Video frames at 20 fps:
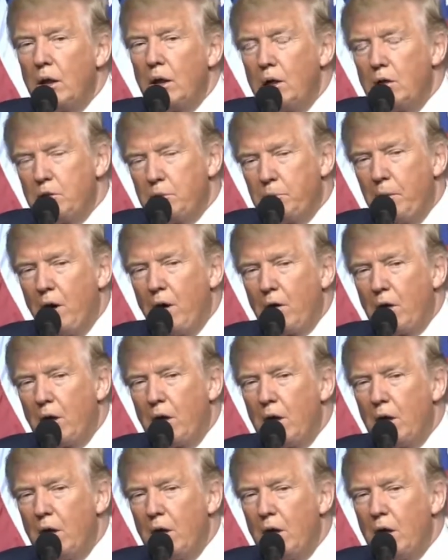It's broke.
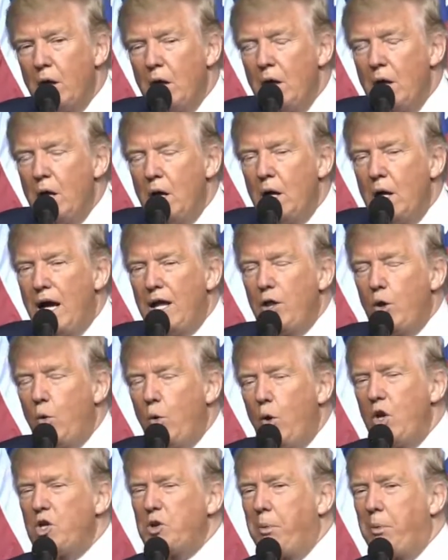And the
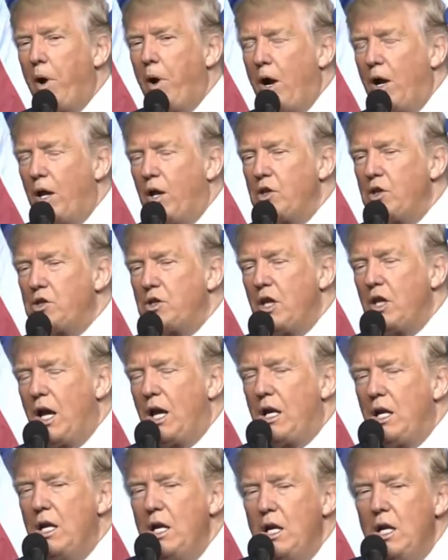worst part is
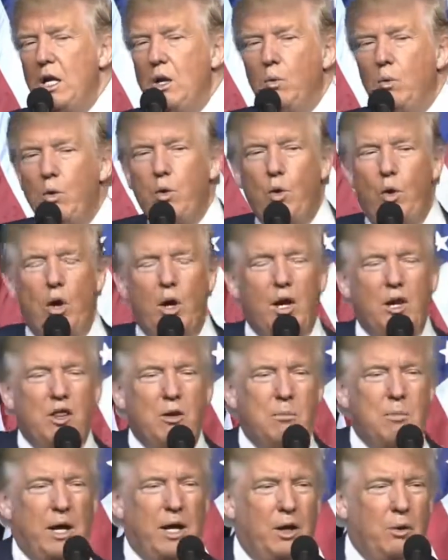that with all of
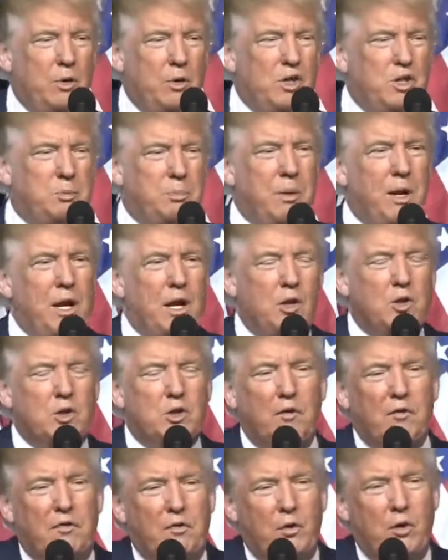the money we spend
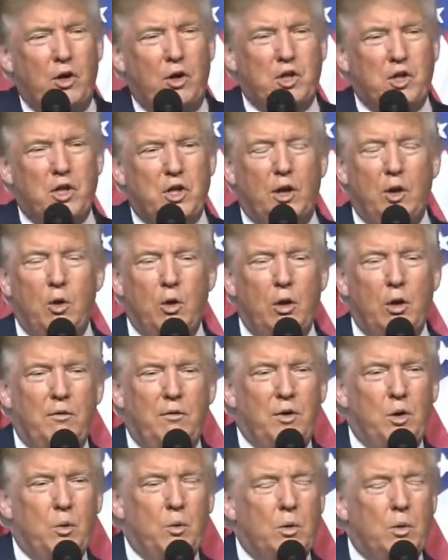so foolishly all
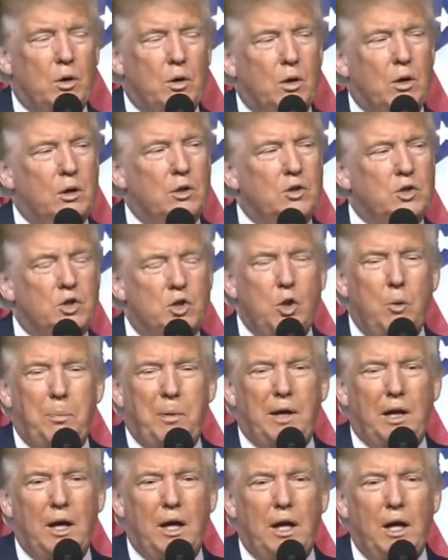over the world,
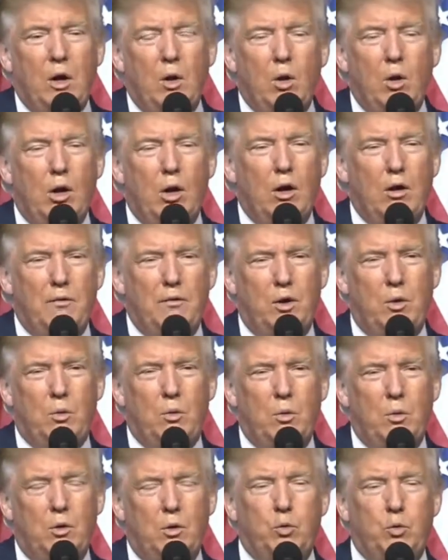stupidly all over the
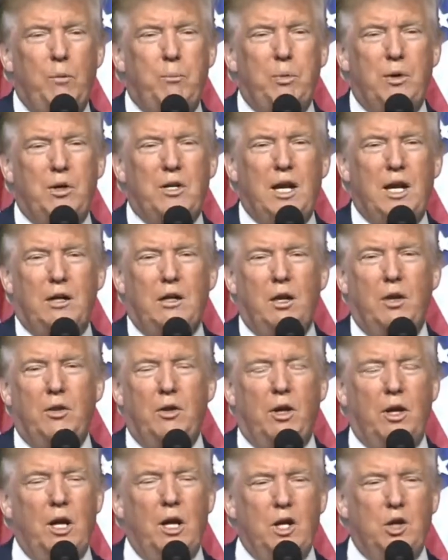world, we protect
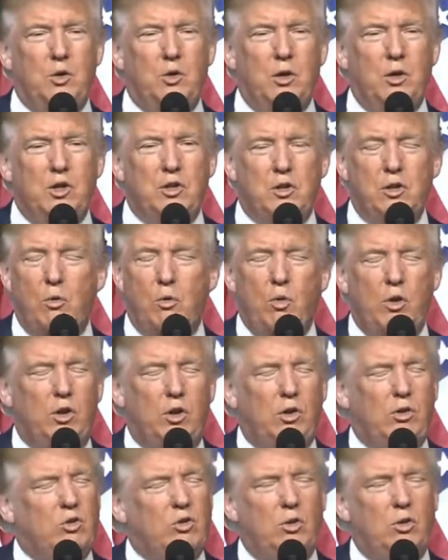other countries
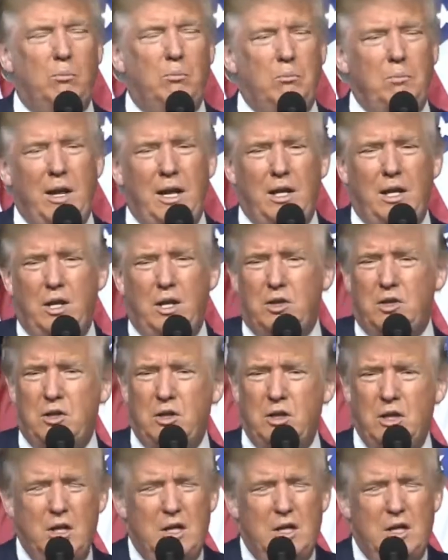with tremendous